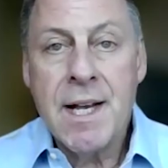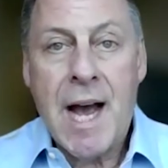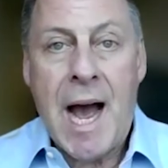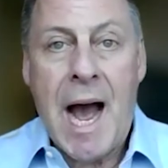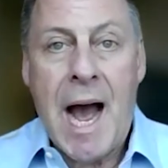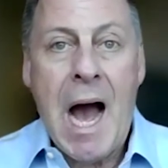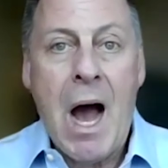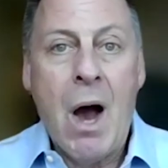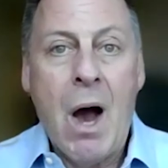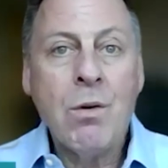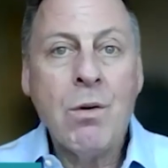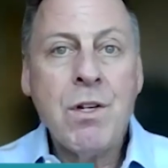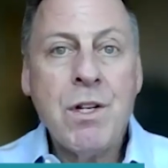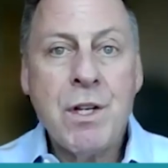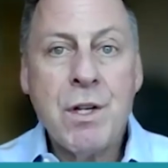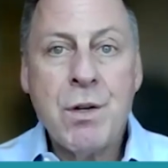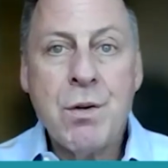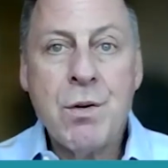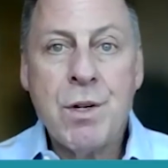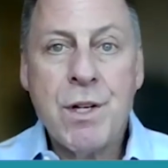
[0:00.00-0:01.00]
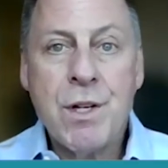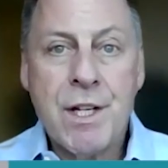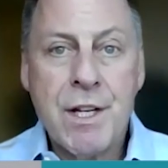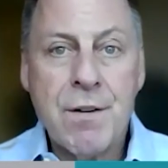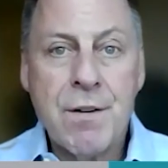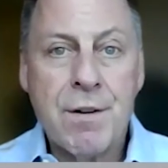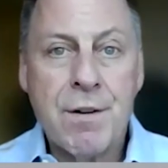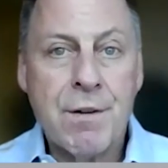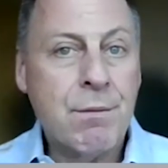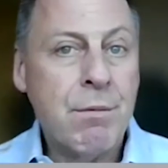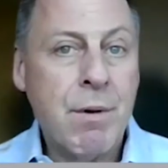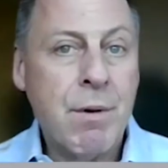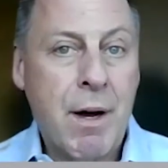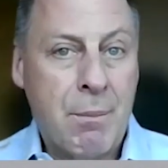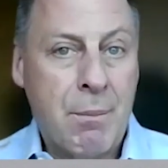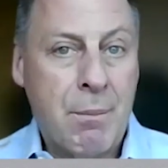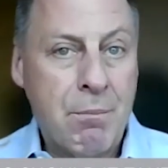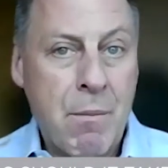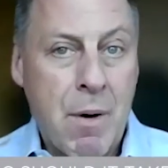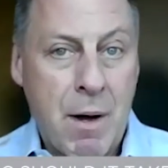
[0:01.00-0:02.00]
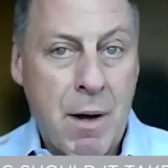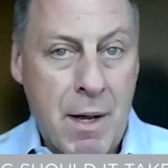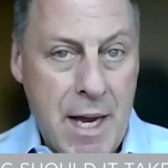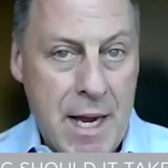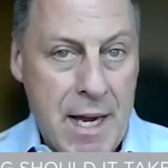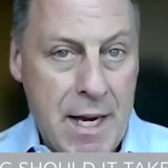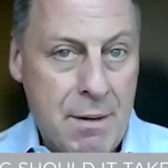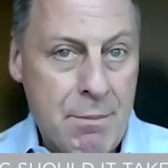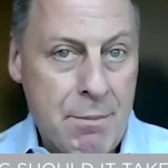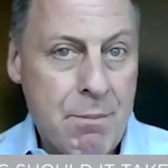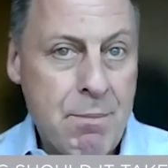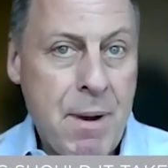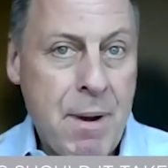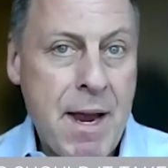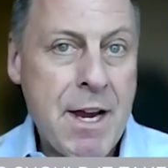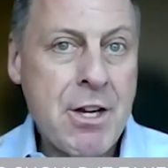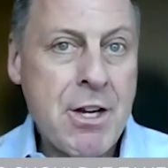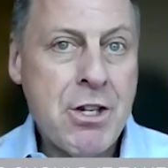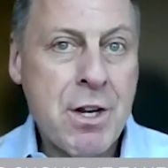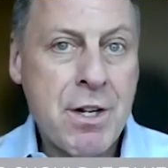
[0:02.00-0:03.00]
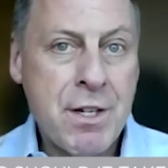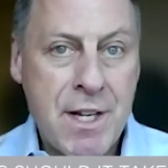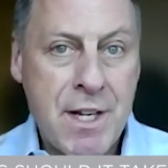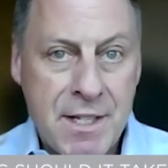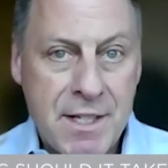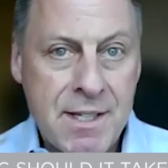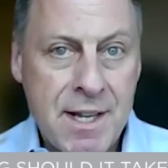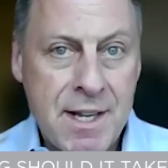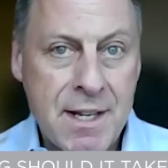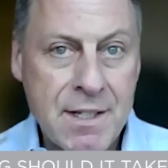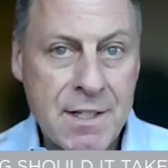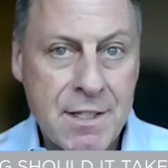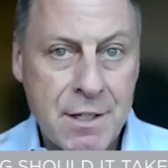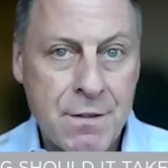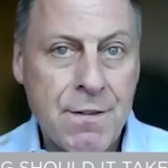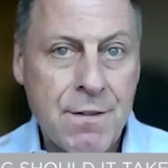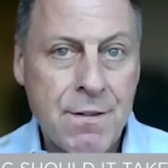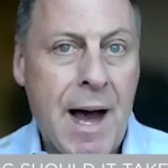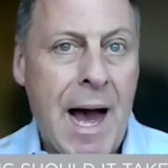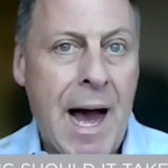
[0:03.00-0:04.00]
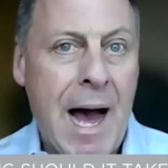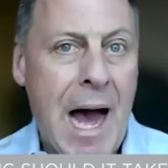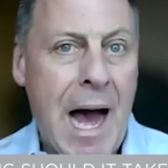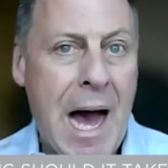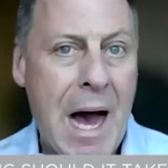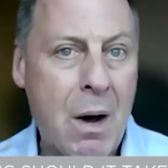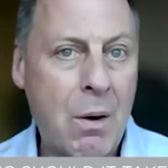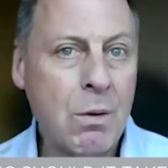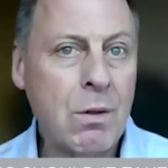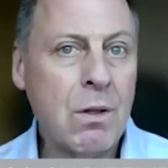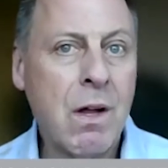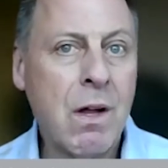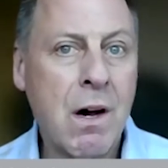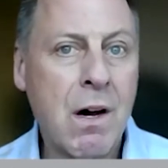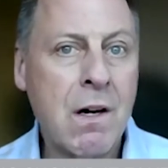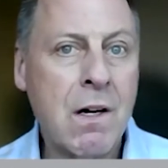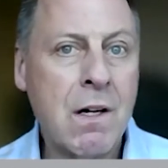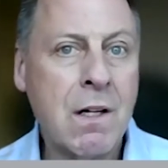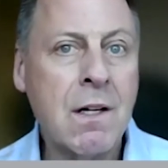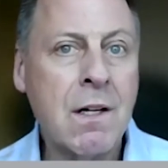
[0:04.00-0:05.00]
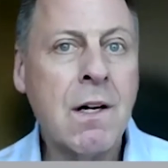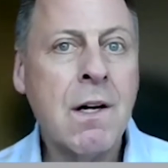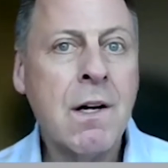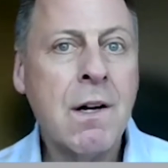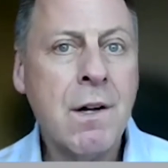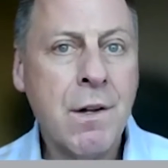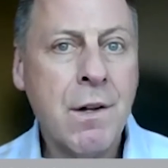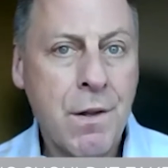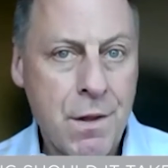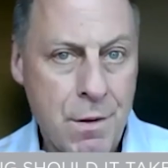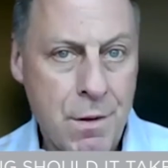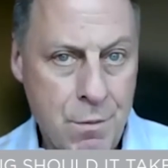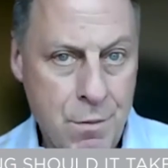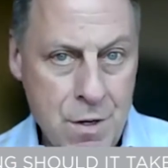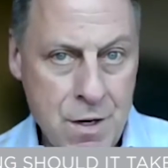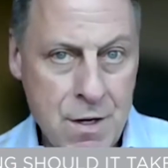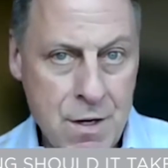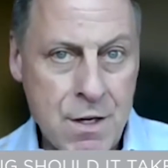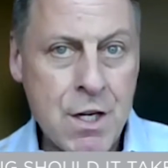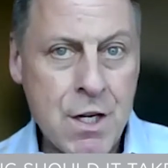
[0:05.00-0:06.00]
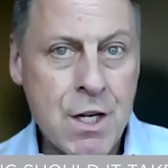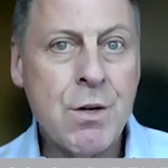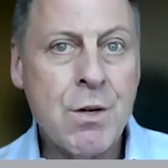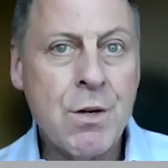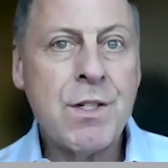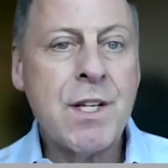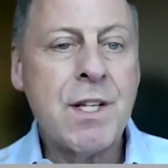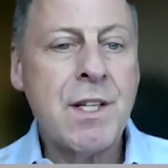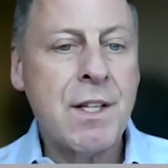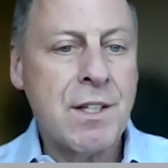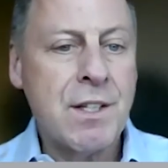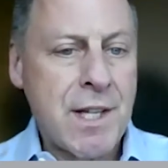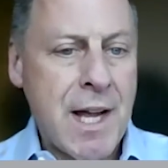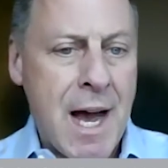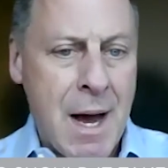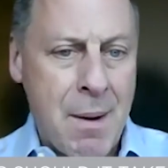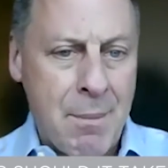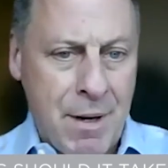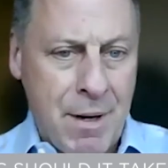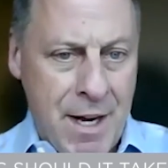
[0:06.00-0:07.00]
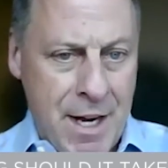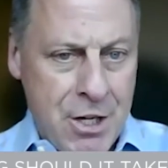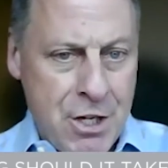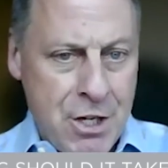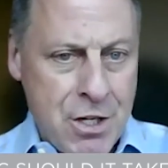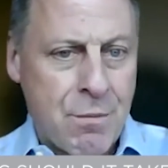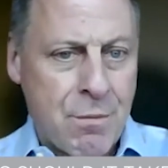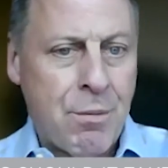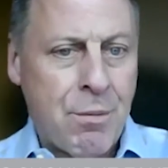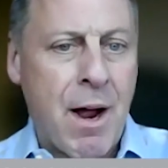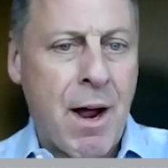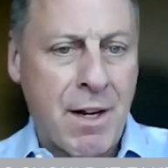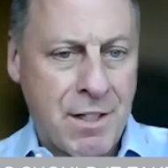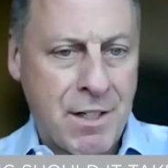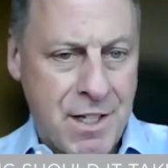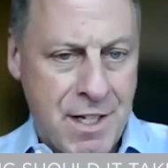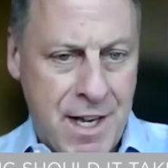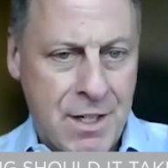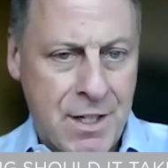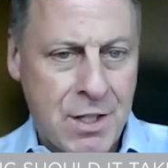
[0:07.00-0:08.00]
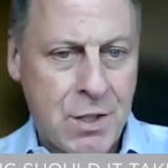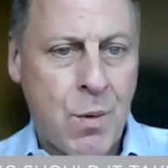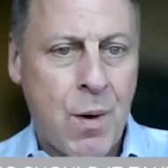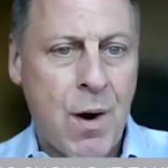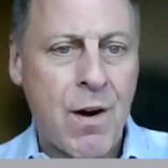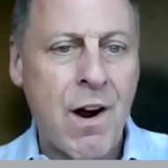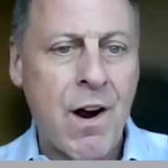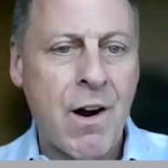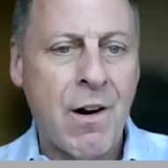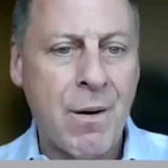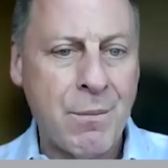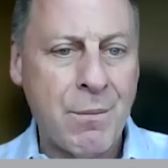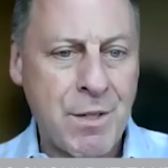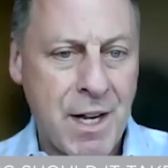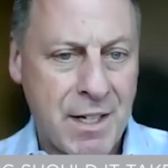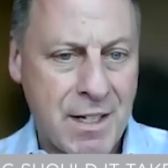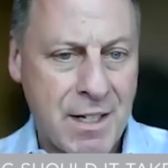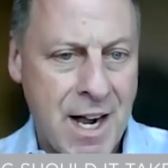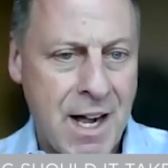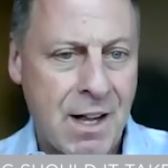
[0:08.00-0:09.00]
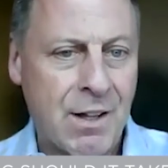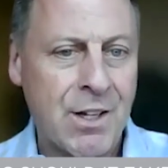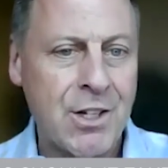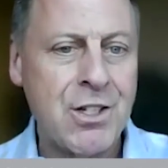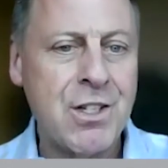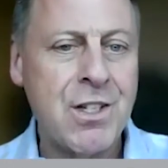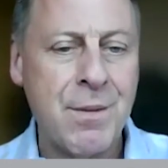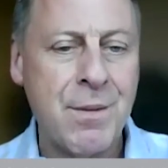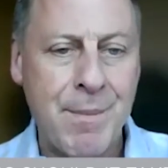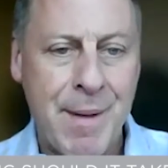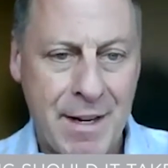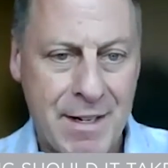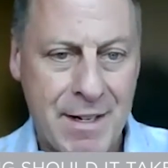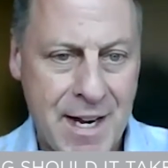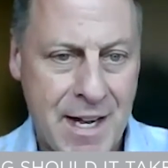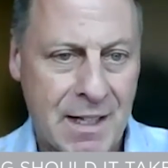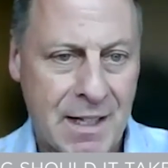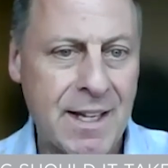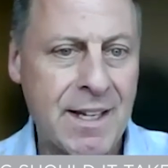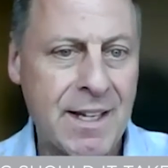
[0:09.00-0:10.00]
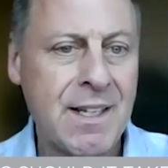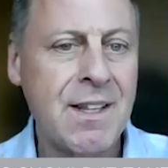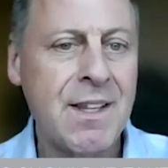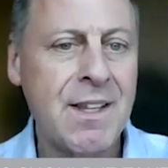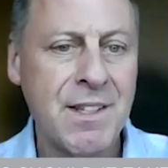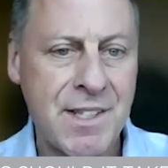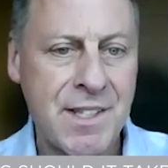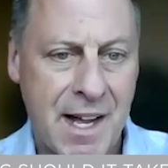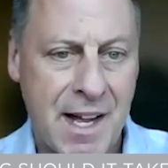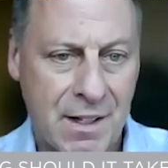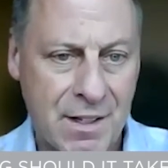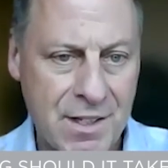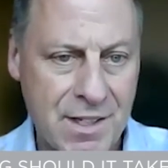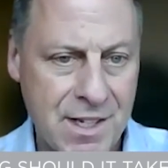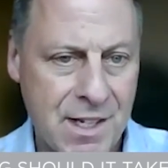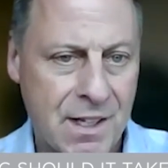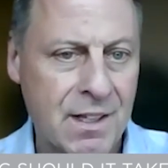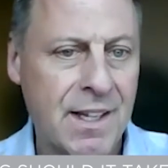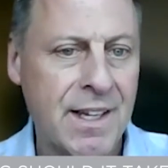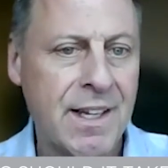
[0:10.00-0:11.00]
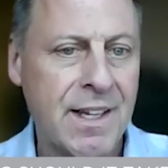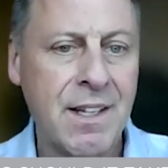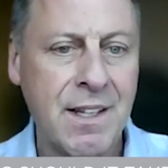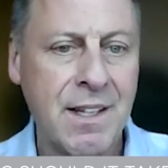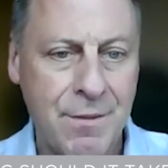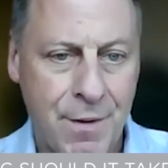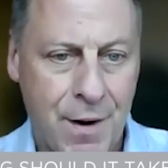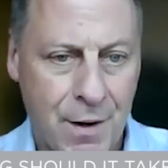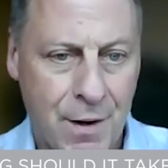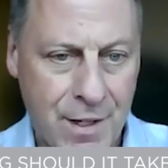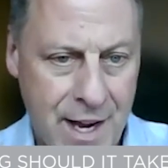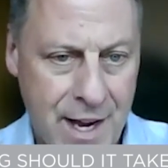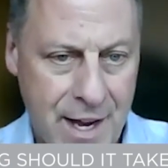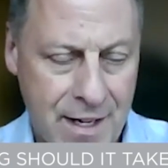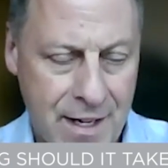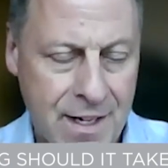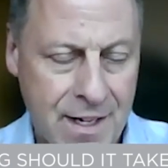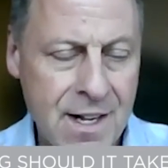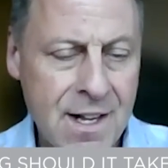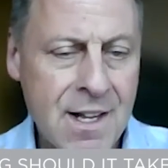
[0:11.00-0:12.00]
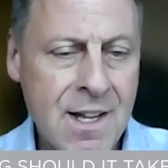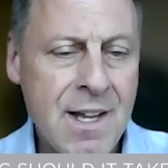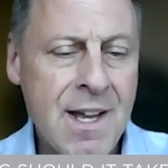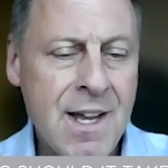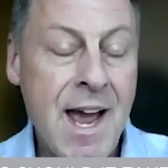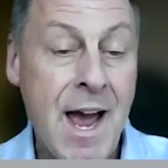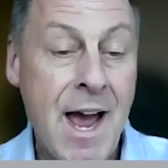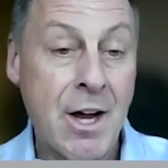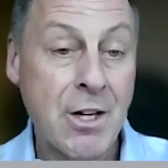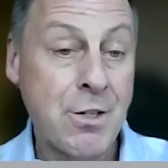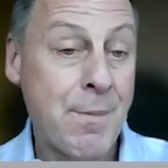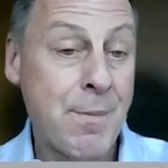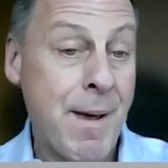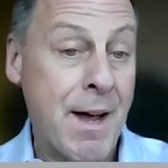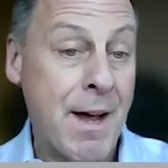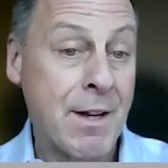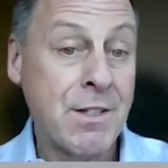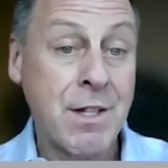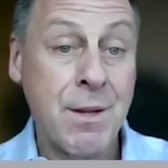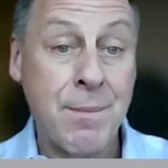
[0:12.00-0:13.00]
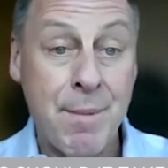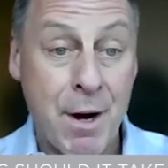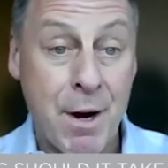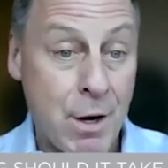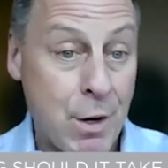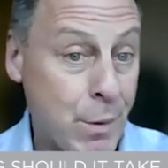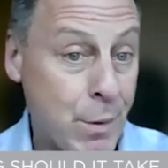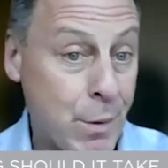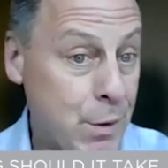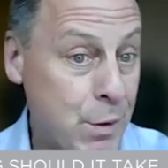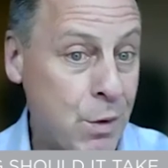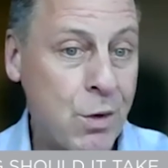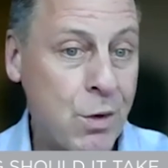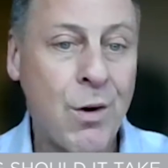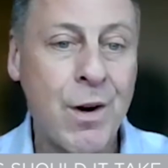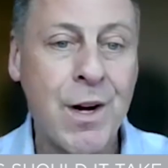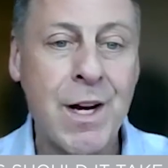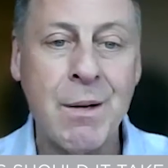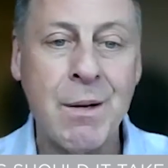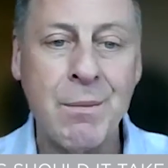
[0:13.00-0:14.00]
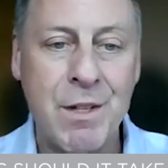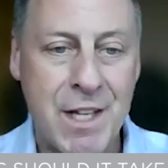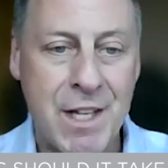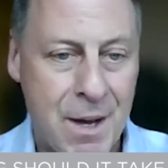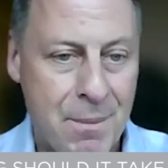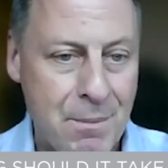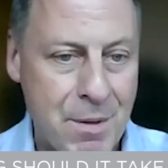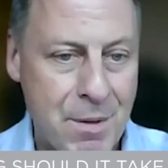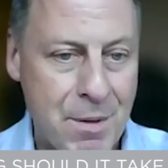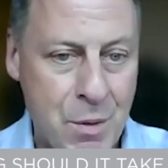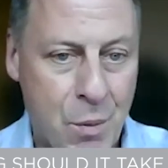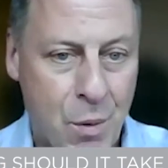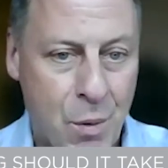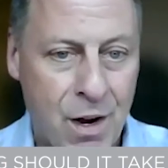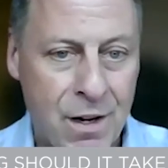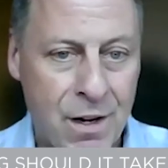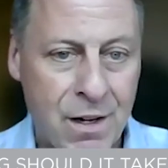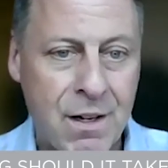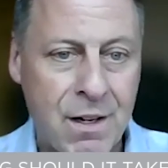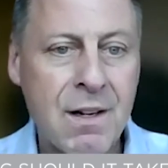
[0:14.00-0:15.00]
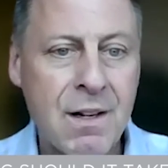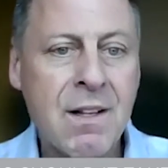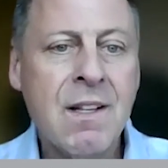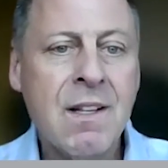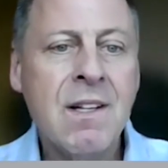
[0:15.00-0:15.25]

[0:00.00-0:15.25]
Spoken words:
How do you give a patient a sense of how long in using this combination of products, the S²RM technology, the Mandelic, the Salicylic, the volcanic ash mask, the barrier renewal cream, the MB1,